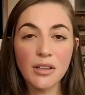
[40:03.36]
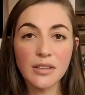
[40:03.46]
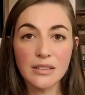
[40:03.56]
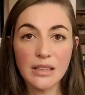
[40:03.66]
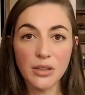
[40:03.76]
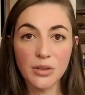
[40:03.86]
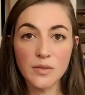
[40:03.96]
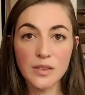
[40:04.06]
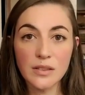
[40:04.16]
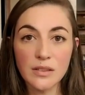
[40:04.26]

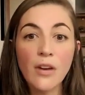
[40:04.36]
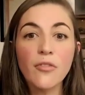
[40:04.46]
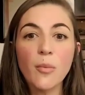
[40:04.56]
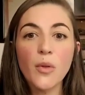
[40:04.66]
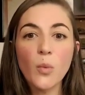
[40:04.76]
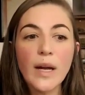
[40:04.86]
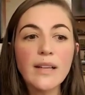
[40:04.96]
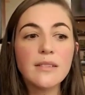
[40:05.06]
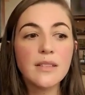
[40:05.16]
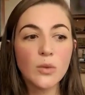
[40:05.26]
ourselves from the
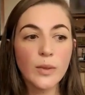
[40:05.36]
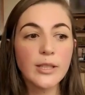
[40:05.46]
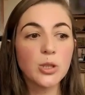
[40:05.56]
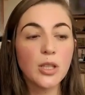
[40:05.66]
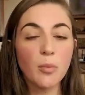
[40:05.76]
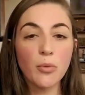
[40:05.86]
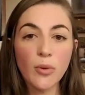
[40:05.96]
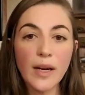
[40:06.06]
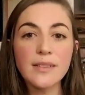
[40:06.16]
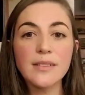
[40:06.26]
ways in which
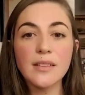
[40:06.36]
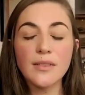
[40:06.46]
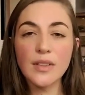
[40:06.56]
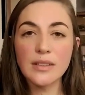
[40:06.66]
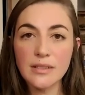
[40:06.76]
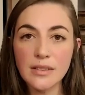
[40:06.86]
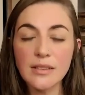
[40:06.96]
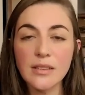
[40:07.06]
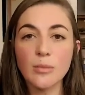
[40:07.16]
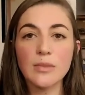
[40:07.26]
oppressive
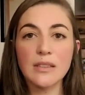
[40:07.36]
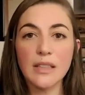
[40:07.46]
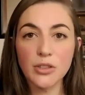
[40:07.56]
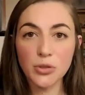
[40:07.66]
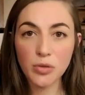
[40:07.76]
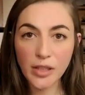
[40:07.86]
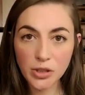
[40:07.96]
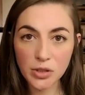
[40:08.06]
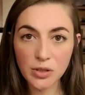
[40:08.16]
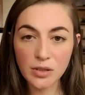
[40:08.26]
systems and
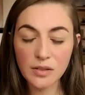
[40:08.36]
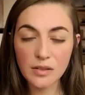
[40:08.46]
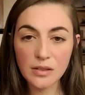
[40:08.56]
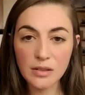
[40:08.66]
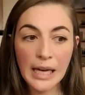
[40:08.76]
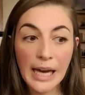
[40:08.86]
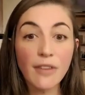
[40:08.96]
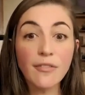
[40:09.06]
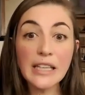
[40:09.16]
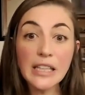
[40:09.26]
structures
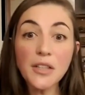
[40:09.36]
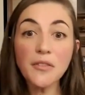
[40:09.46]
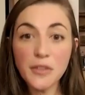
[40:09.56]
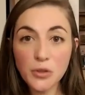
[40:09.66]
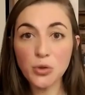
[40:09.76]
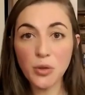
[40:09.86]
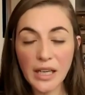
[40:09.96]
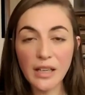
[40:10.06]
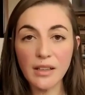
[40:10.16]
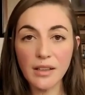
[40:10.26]
have
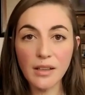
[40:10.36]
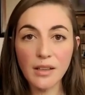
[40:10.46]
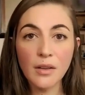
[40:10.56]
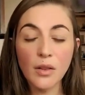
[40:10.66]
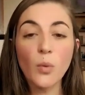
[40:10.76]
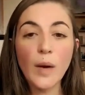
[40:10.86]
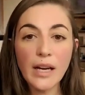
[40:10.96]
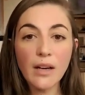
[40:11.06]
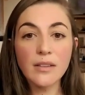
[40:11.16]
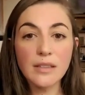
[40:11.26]
infiltrated the way
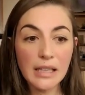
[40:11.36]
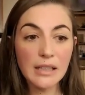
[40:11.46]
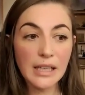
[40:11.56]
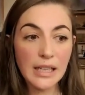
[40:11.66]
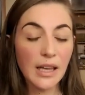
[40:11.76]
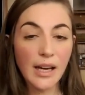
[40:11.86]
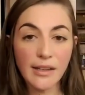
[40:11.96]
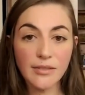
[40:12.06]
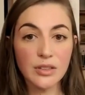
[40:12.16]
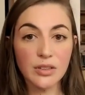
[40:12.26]
our day-to-day
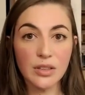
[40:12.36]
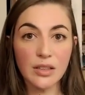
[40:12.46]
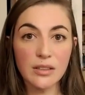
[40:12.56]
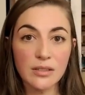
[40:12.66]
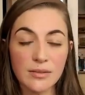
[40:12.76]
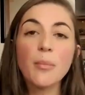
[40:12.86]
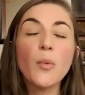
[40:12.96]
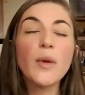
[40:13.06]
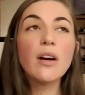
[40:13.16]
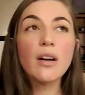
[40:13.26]
lives look. But
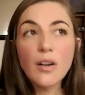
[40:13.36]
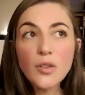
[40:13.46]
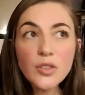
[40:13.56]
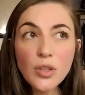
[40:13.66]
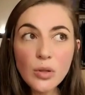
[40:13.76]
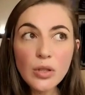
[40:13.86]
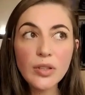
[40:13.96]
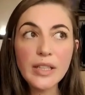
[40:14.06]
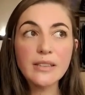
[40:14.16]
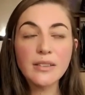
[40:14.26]
we are also
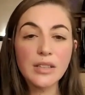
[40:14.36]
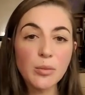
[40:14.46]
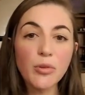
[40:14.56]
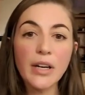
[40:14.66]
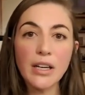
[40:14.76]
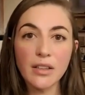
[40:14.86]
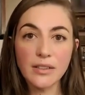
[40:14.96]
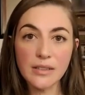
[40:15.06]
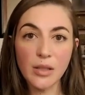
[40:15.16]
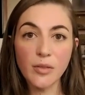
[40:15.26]
learning to liberate
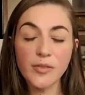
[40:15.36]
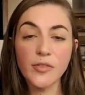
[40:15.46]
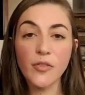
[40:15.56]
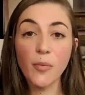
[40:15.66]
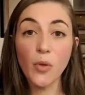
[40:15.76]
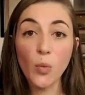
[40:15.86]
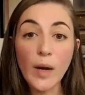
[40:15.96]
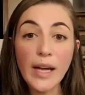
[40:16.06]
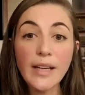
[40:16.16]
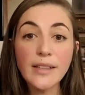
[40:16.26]
ourselves from the
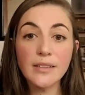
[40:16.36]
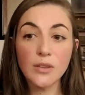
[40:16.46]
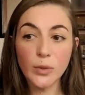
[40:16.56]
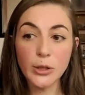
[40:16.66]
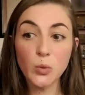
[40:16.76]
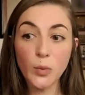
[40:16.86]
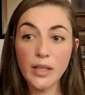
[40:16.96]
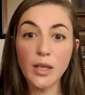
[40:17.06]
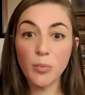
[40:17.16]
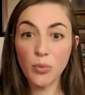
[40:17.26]
ways in which we
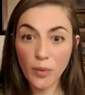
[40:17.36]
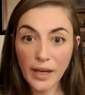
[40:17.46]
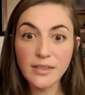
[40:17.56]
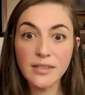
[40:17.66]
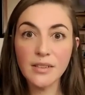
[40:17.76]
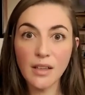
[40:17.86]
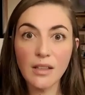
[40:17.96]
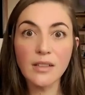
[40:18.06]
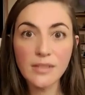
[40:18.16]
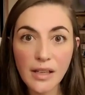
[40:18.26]
oppress
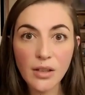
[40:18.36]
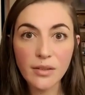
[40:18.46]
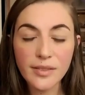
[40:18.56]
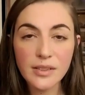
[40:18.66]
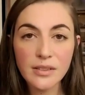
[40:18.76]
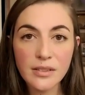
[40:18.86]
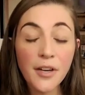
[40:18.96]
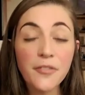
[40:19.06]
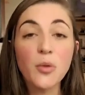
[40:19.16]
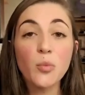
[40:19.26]
ourselves,
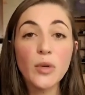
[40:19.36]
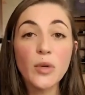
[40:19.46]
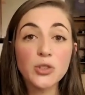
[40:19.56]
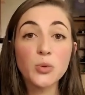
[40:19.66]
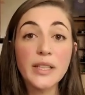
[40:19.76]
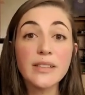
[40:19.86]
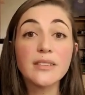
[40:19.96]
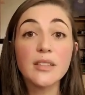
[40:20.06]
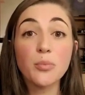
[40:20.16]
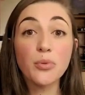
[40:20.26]
from which we
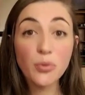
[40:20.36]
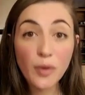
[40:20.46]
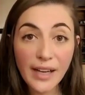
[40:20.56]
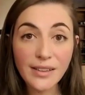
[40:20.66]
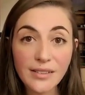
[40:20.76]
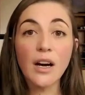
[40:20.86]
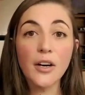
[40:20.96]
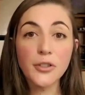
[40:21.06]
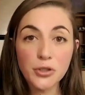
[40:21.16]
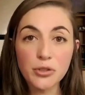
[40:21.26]
suppress
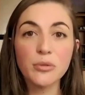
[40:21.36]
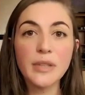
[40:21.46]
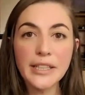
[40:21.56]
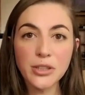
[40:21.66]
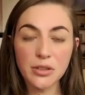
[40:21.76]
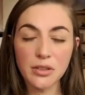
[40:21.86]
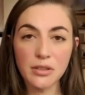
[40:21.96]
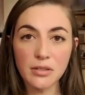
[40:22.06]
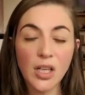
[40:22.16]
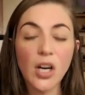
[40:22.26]
our true nature,
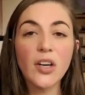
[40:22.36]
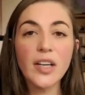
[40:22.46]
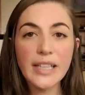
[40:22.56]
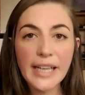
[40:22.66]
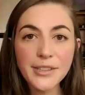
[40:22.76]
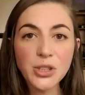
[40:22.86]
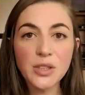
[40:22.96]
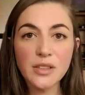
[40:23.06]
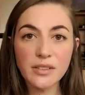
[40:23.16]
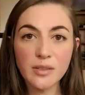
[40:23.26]
our connection
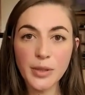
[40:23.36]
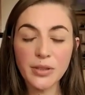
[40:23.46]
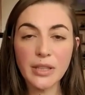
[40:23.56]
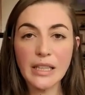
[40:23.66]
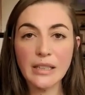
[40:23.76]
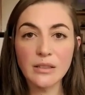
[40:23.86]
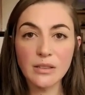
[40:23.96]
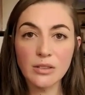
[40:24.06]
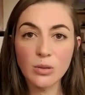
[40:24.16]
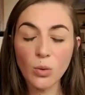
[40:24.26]
to spirit and to
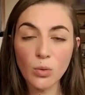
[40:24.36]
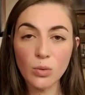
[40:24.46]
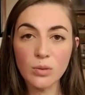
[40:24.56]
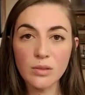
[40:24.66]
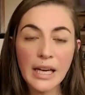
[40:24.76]
soul.